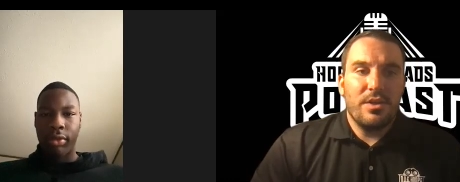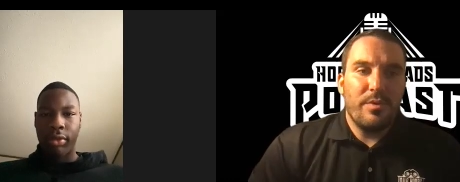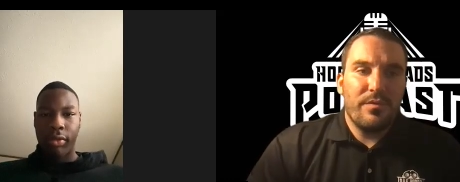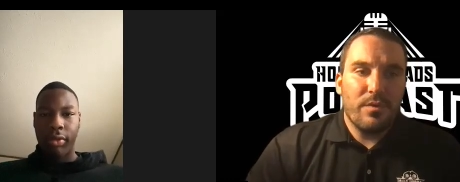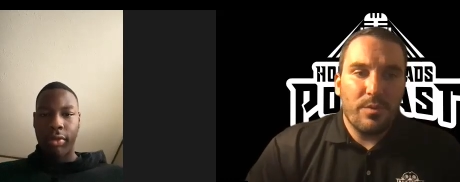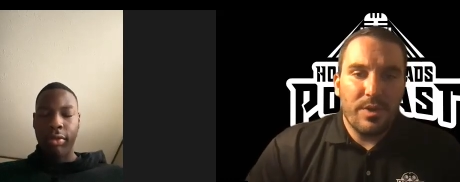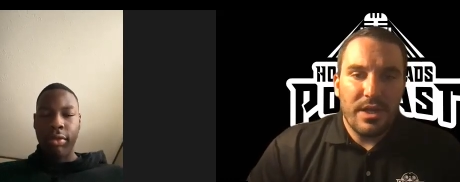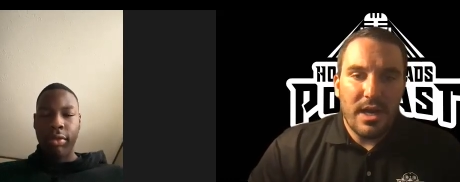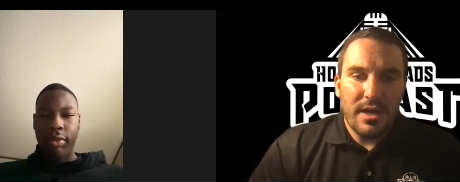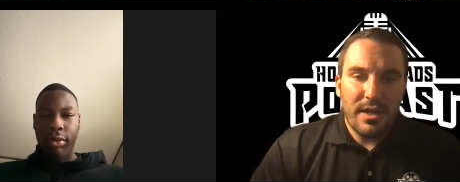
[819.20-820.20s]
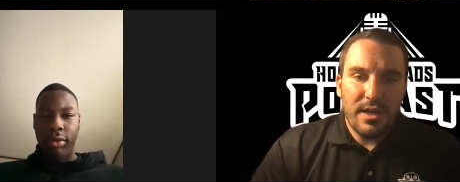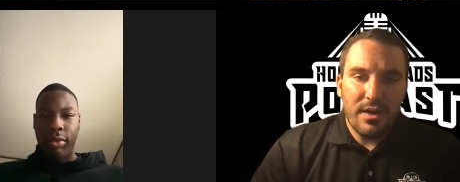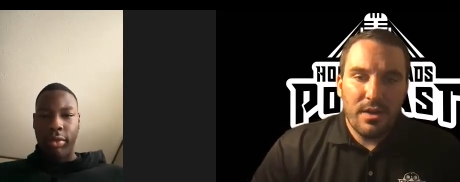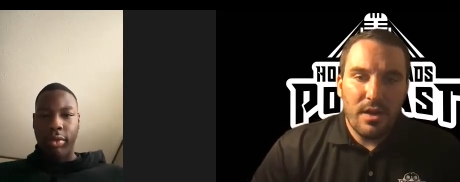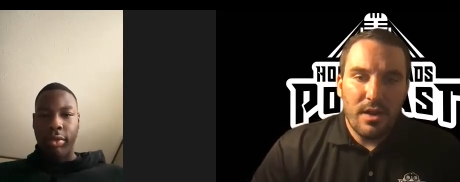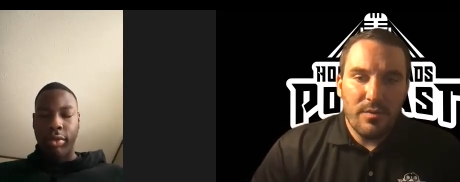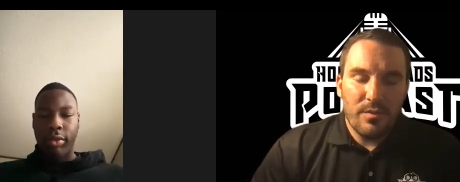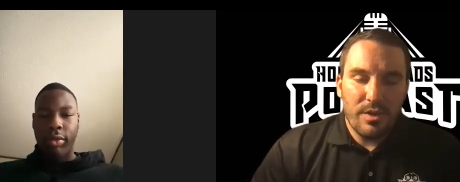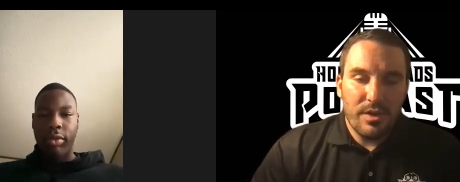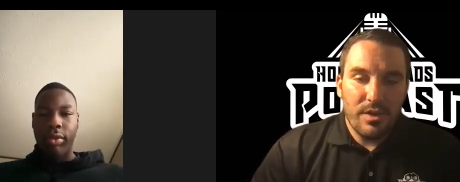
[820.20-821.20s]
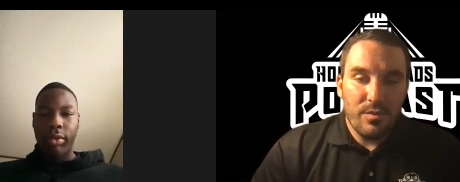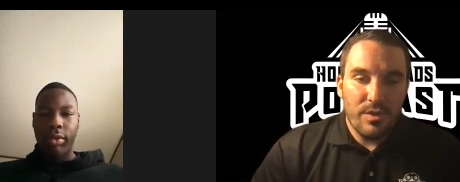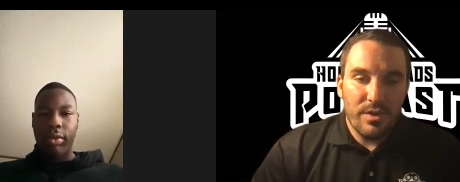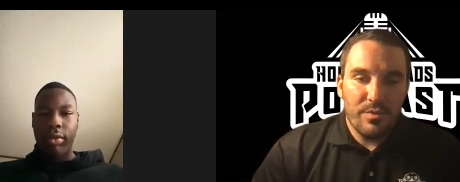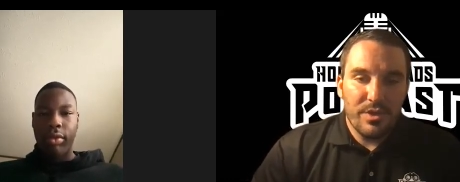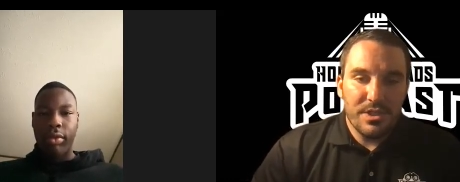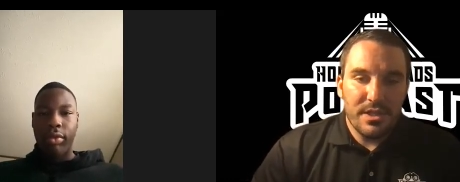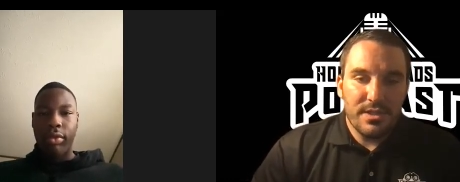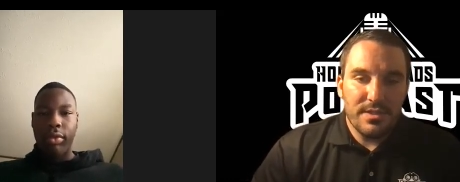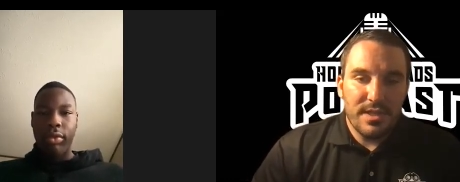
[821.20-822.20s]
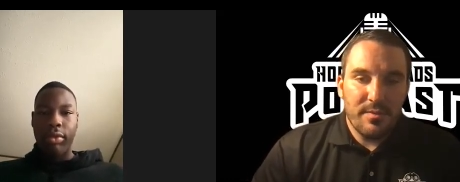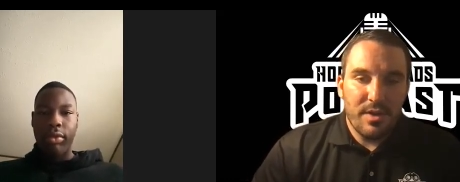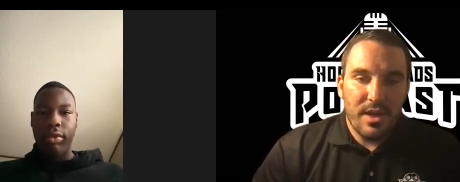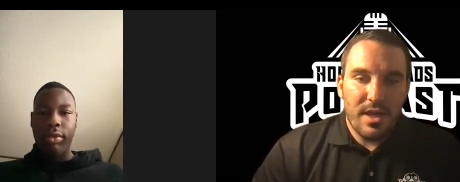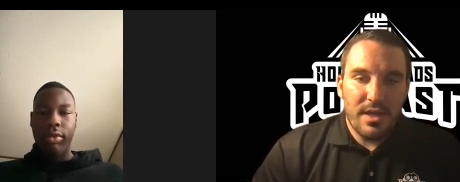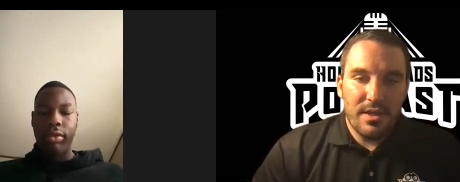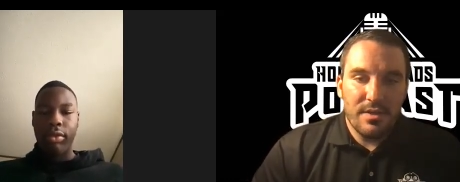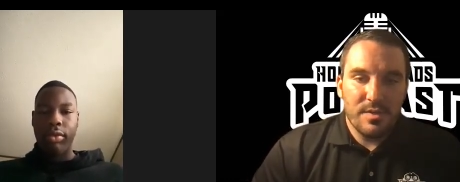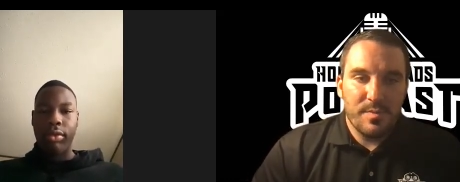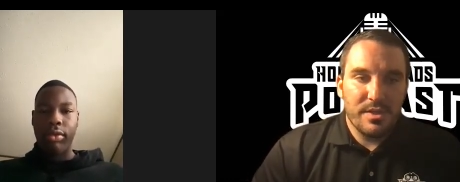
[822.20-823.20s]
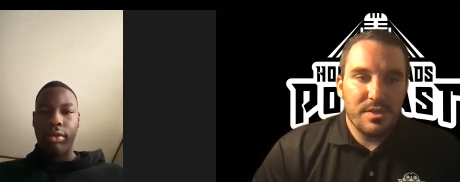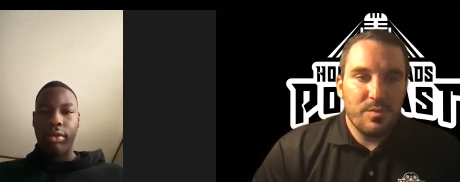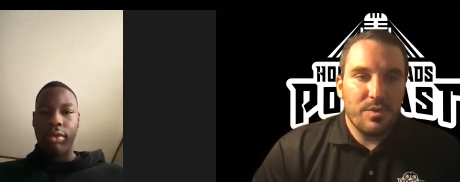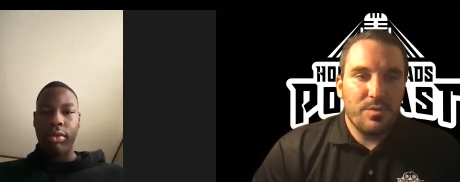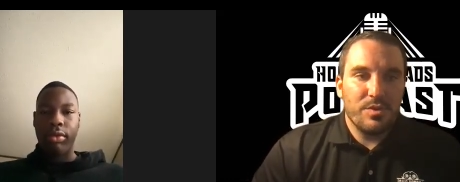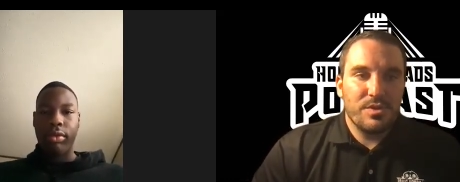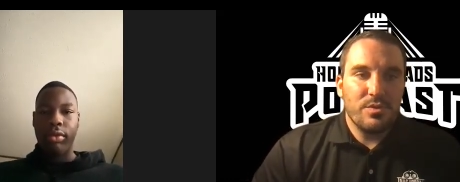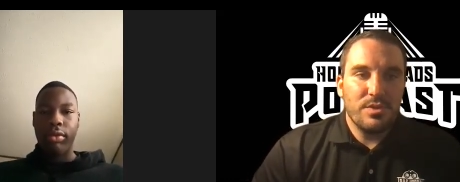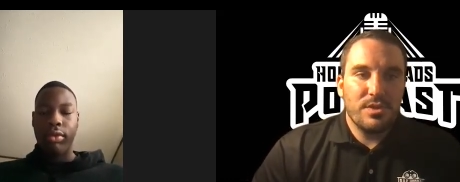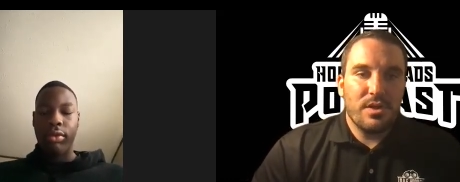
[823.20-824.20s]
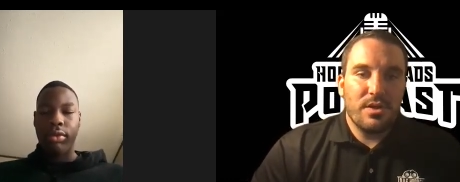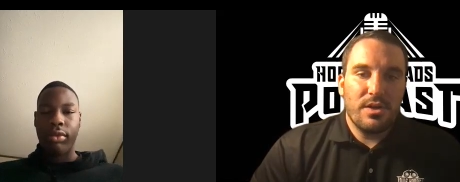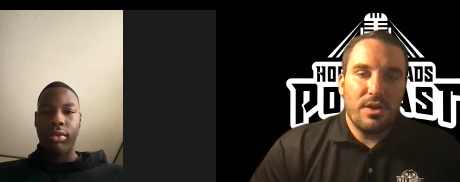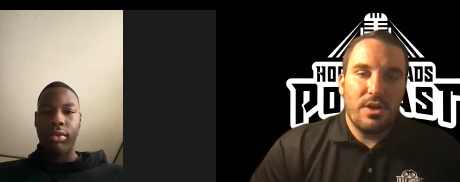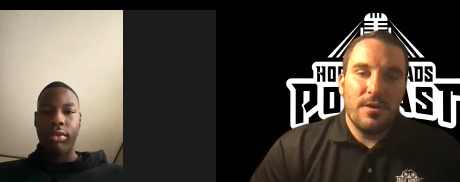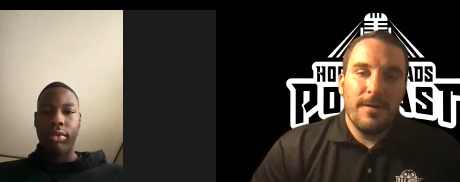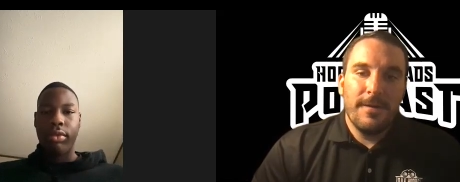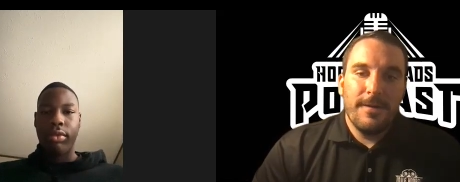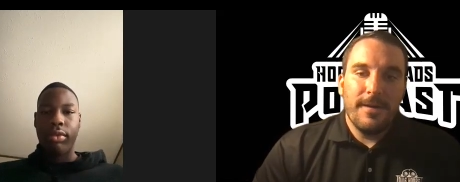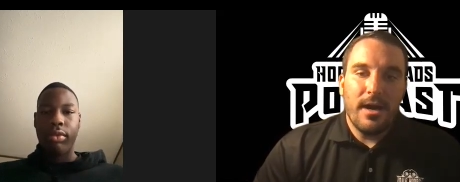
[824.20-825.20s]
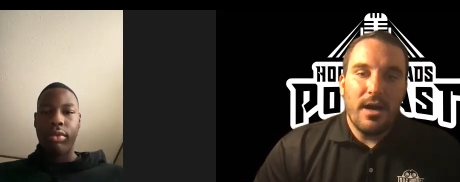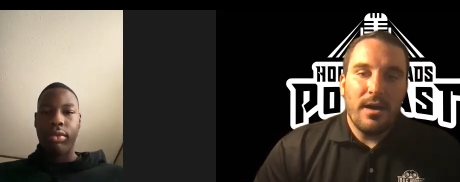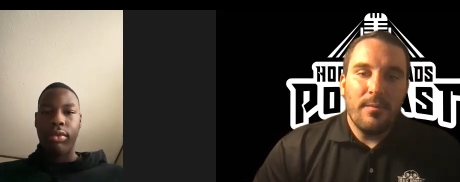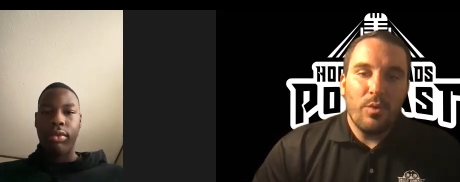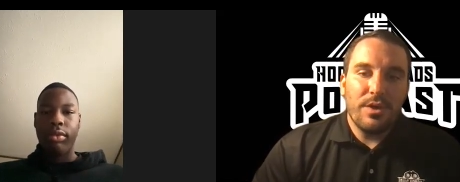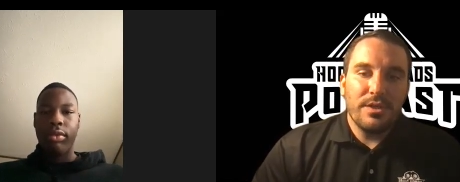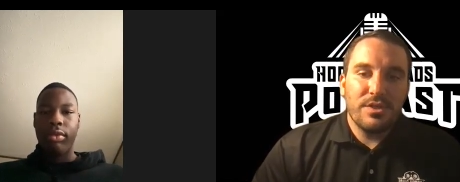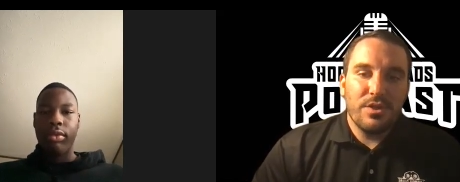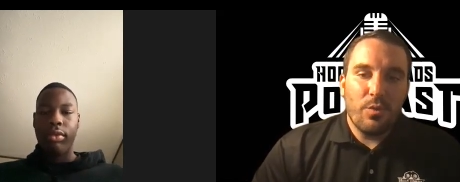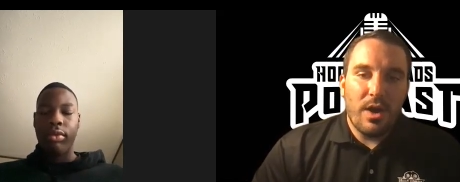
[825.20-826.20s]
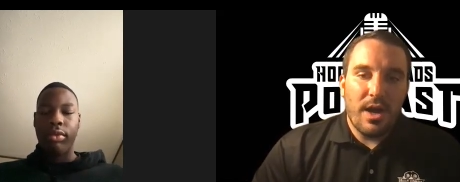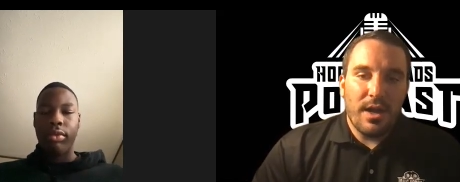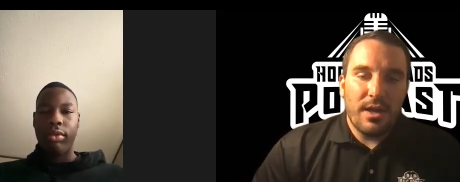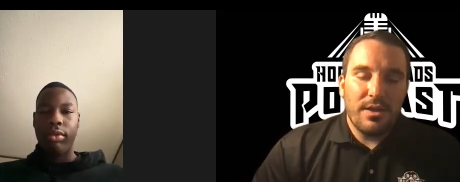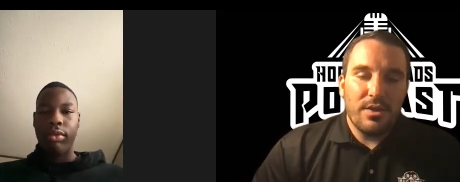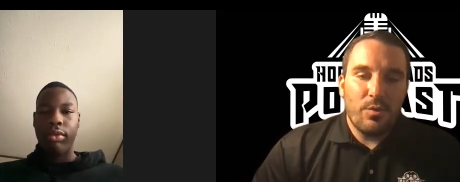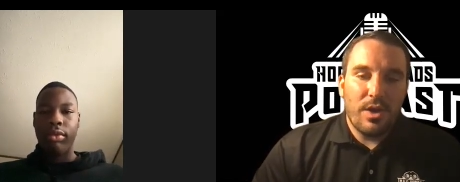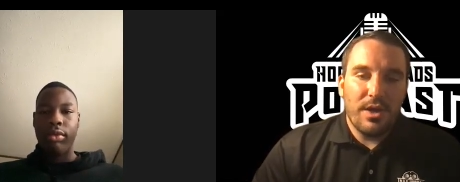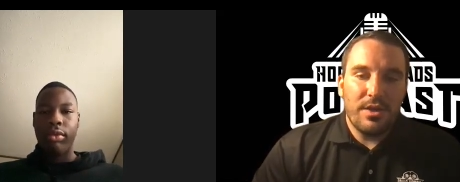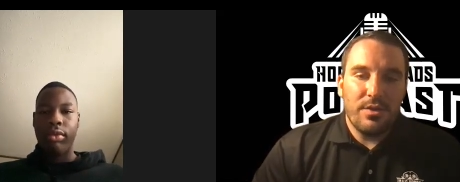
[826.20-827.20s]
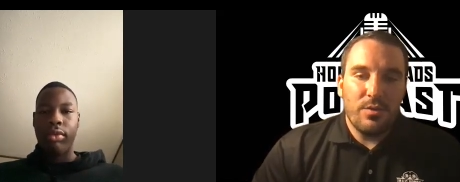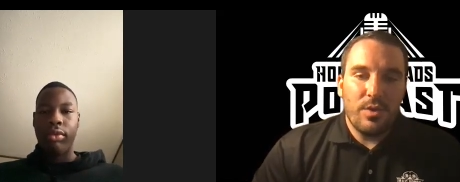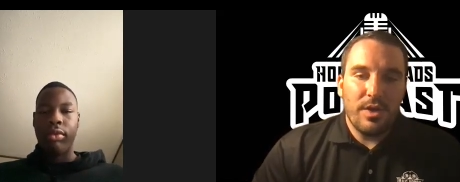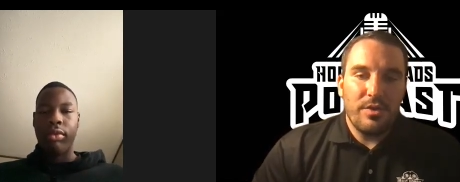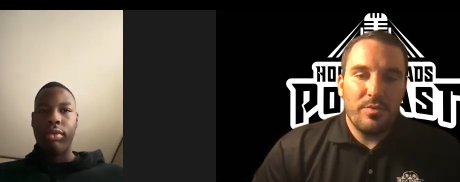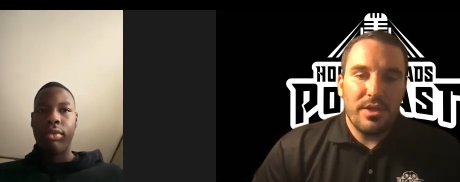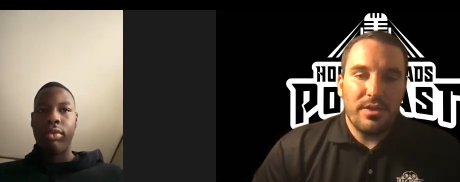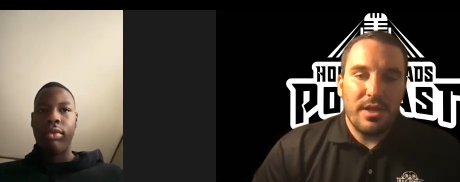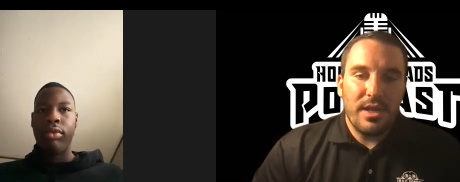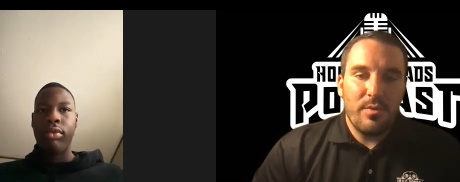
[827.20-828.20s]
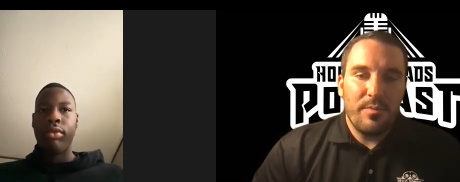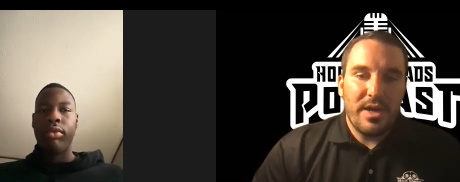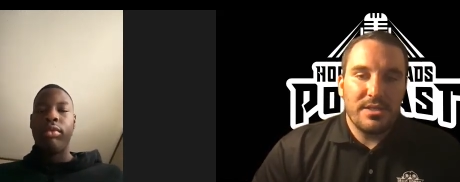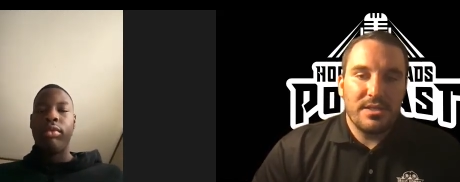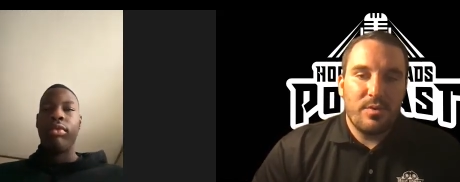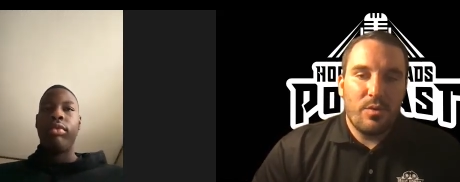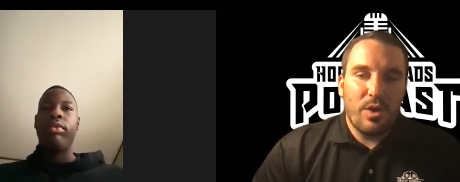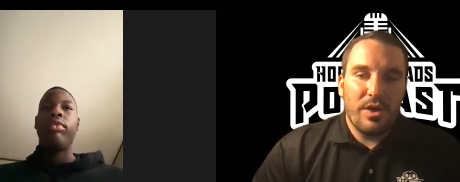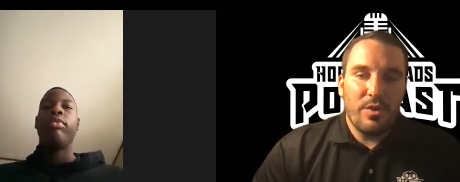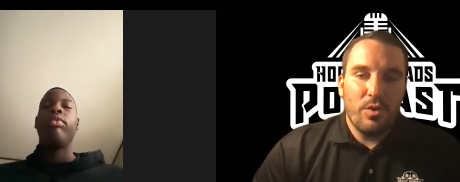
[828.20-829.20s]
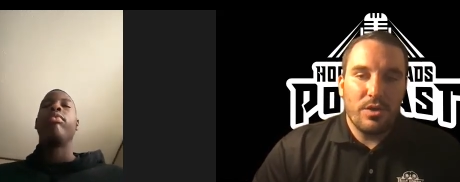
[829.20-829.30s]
Speaker 1: you know, before we get out of here, uh, really, you know, really appreciate the time today, you know, especially with with school starting and all. Um, what is your why? You know, why do you why do you play the game of basketball and why do you